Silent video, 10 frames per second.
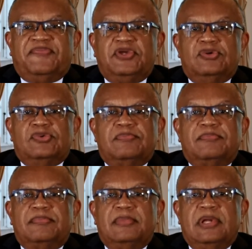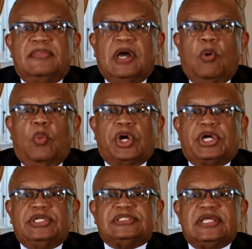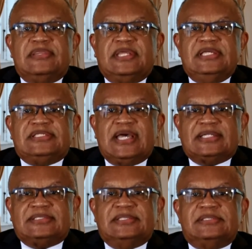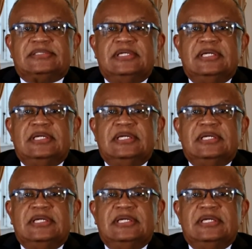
view that workers in these sectors